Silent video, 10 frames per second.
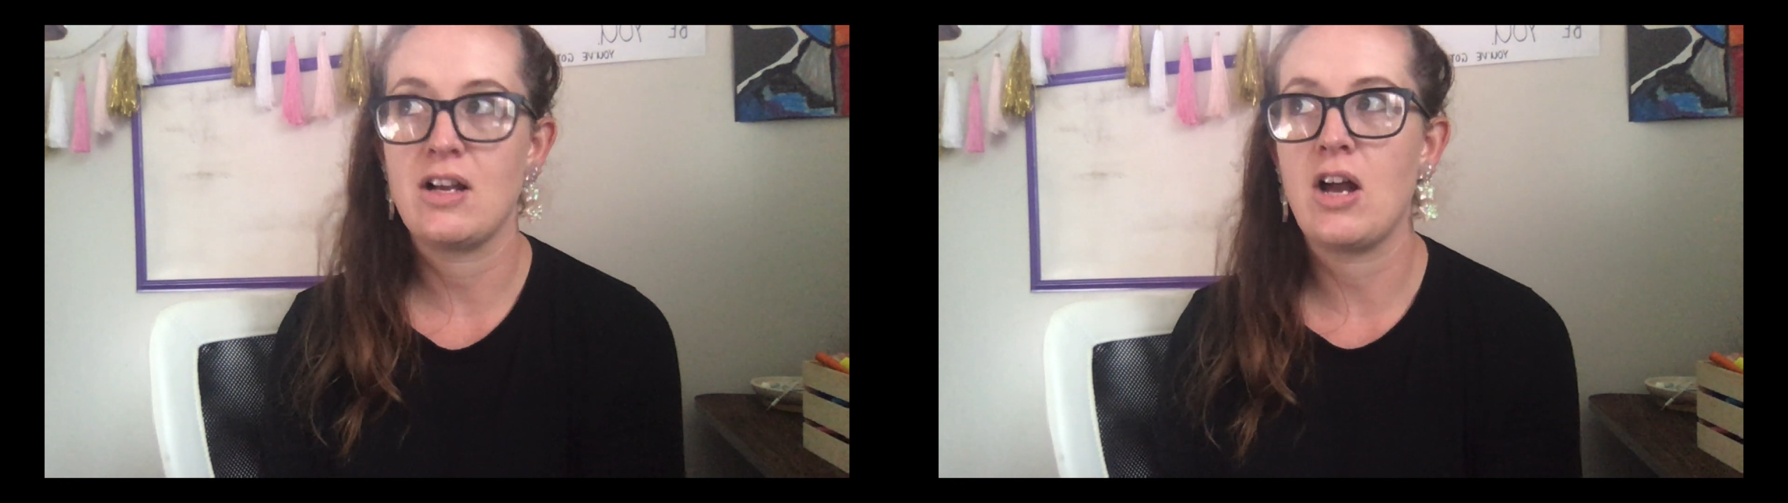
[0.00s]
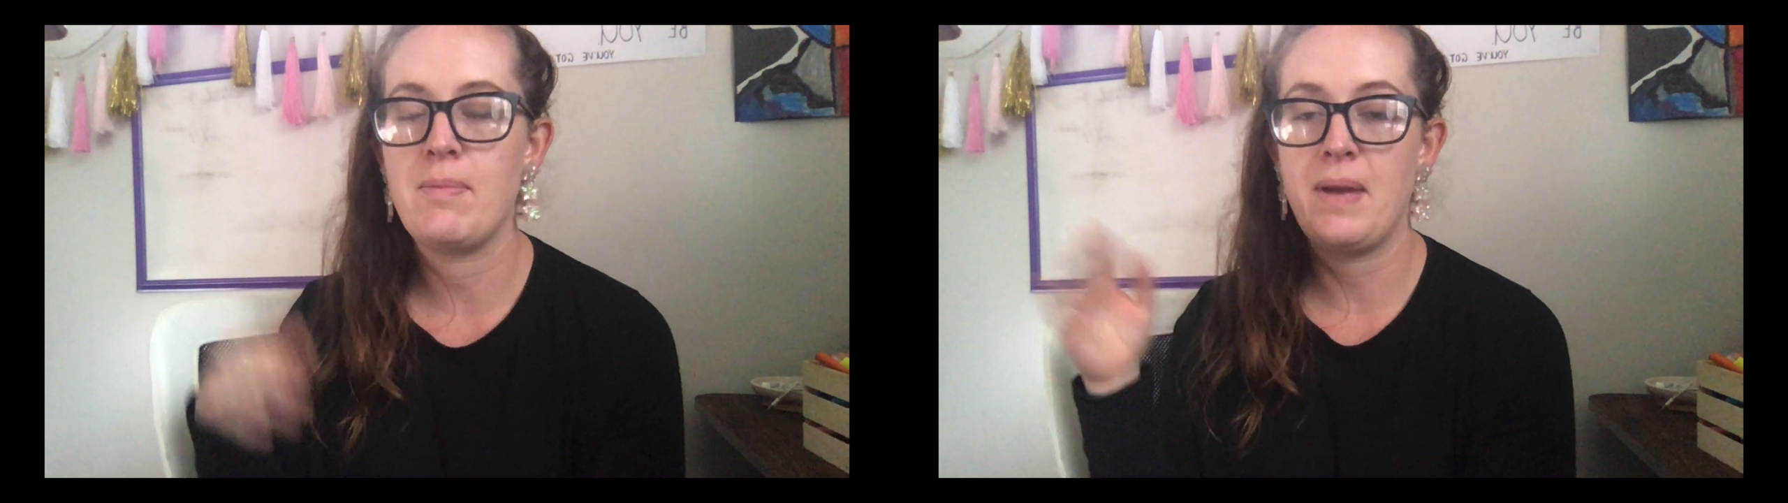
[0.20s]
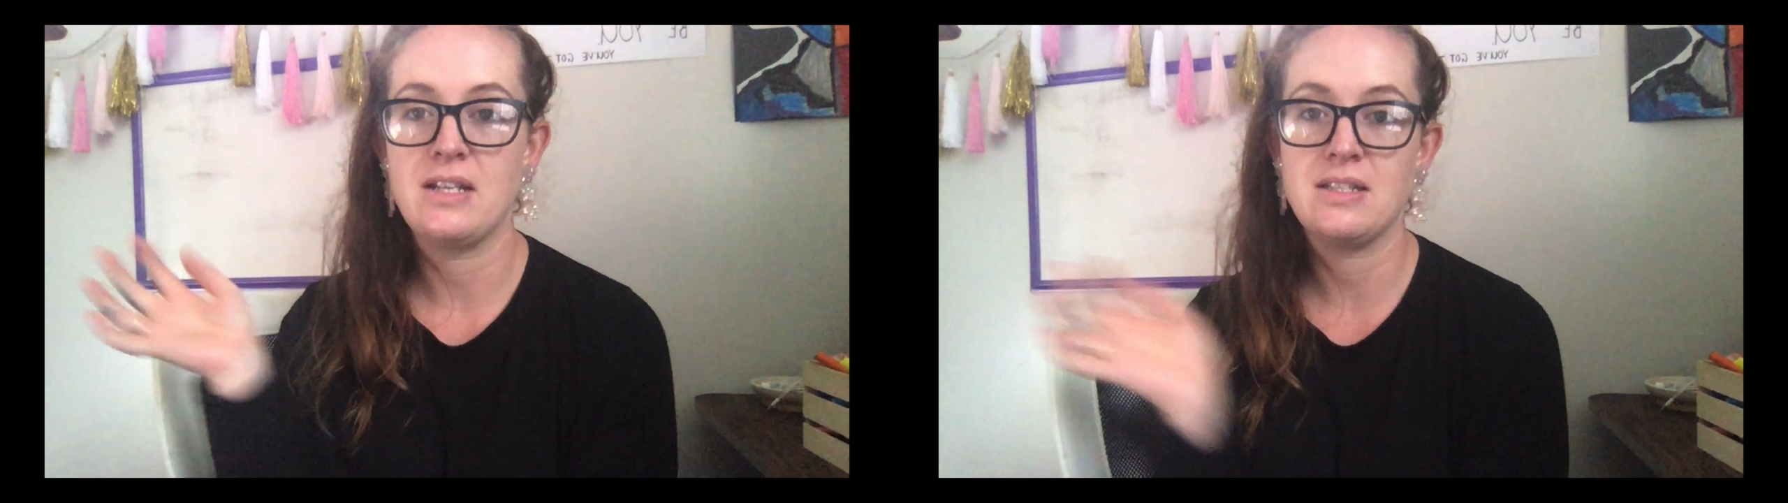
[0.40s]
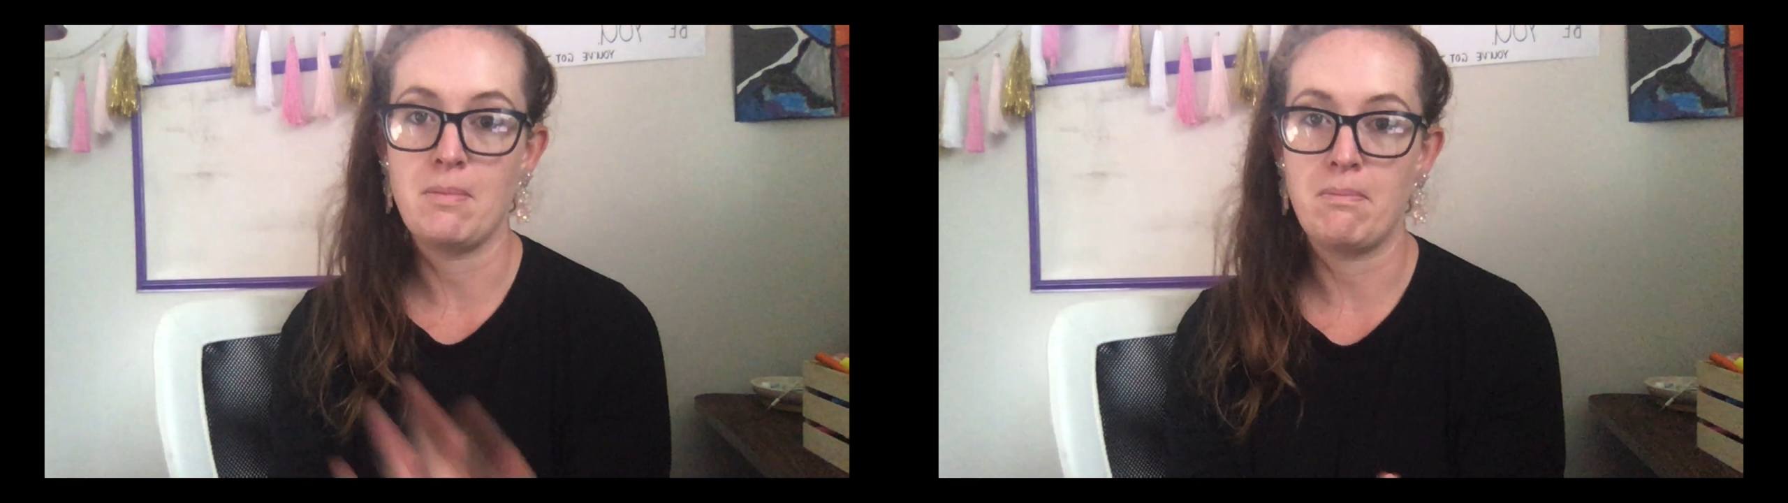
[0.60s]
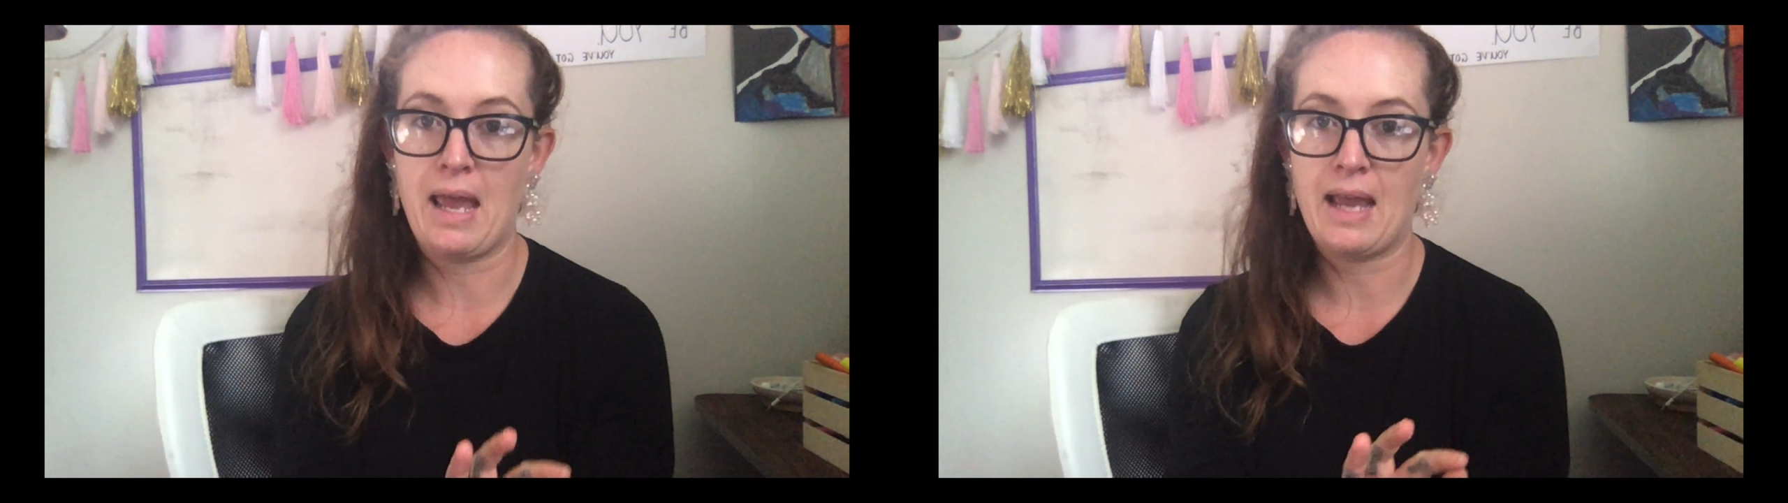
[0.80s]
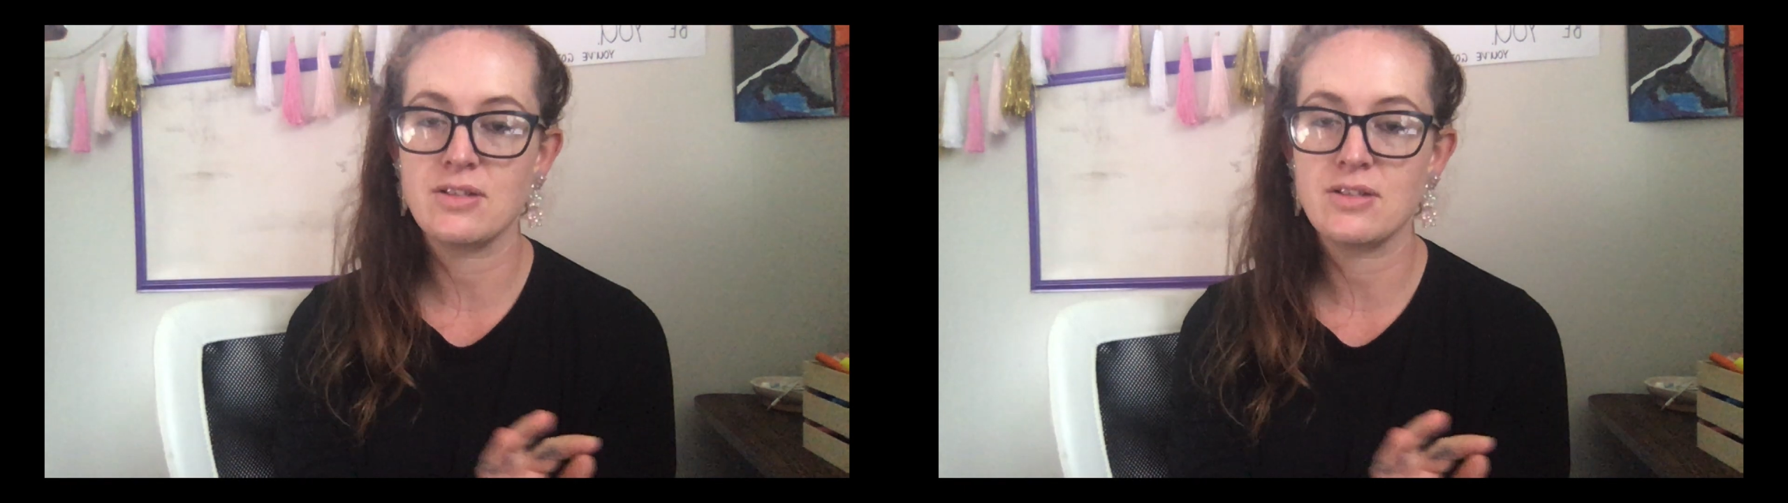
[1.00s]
iPad to Mac.